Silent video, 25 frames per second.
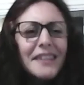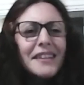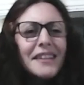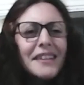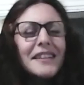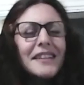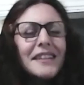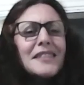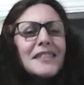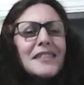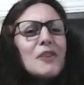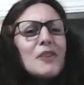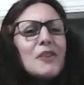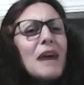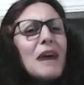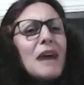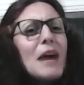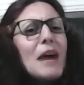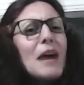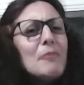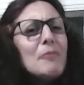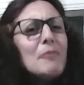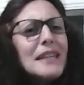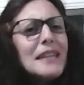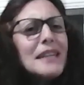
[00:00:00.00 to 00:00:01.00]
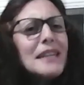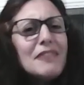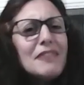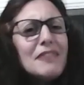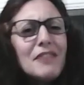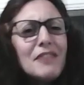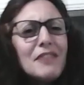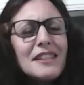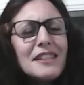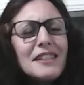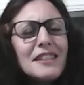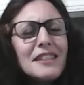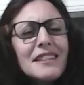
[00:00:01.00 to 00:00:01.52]
So how many of
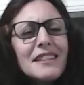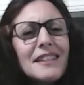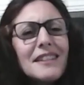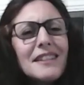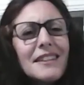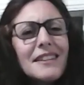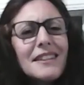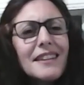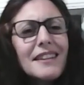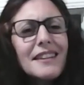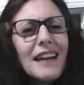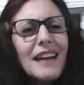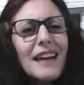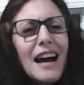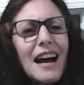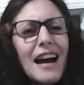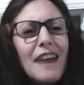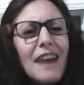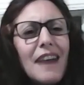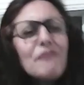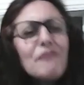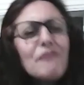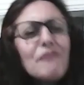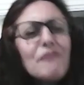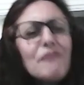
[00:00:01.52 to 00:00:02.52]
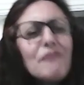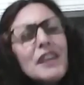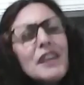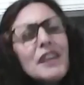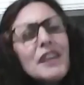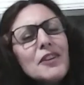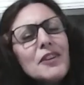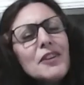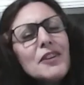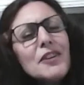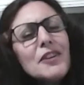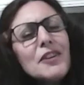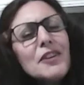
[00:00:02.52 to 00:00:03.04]
us
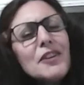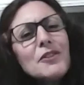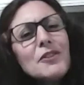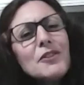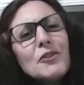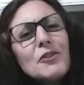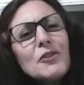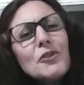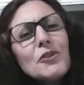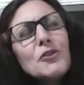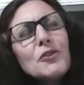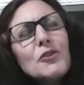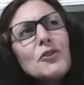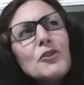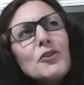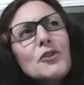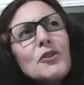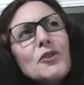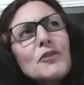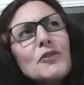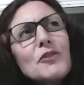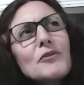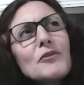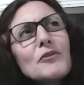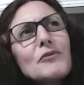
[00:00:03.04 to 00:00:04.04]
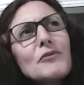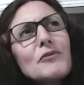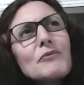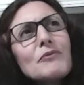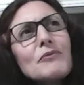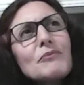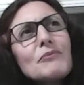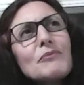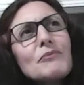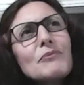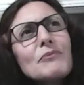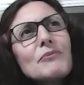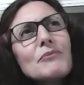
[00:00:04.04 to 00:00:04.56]
feel or
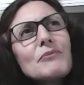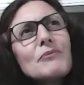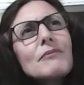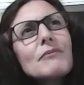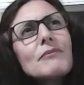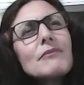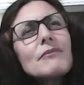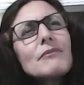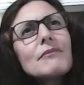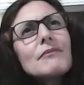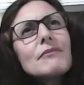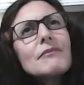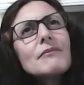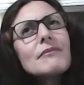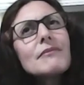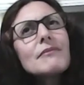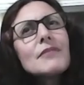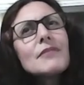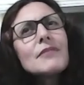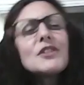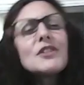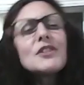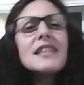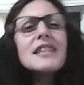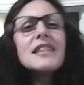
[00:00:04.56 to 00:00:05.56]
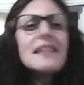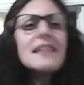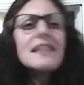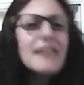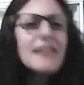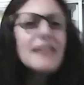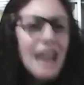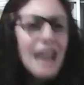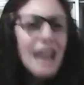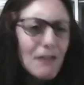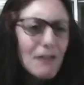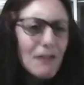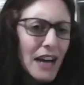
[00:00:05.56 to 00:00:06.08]
could say that they
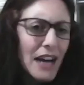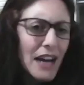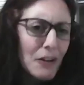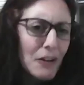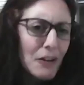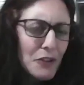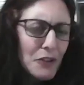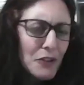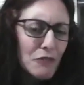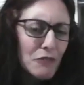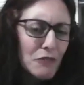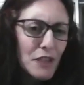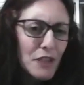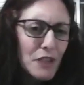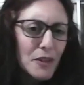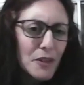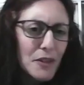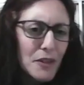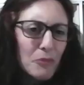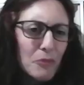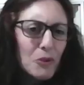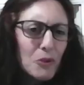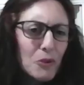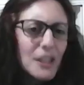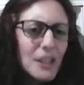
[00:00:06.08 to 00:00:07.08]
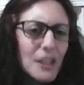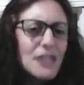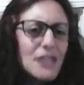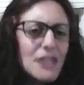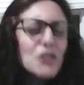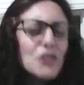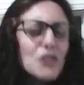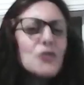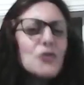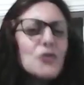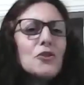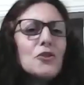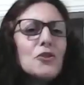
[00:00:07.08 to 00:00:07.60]
have a healthy rhythm? What is
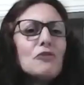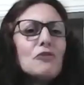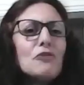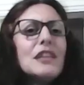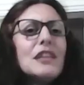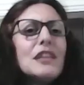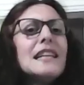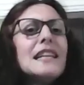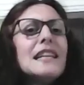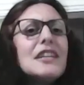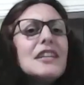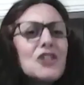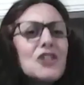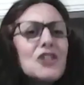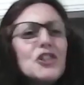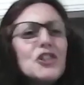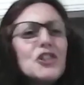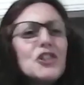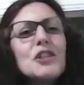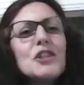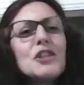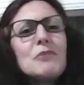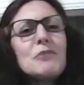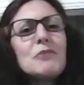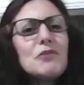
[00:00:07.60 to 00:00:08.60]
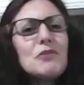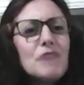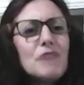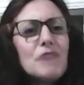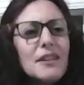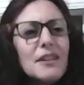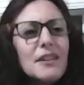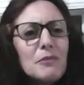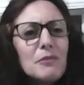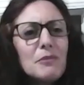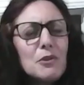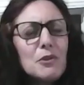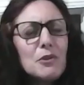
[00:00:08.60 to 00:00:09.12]
your relationship to rhythm?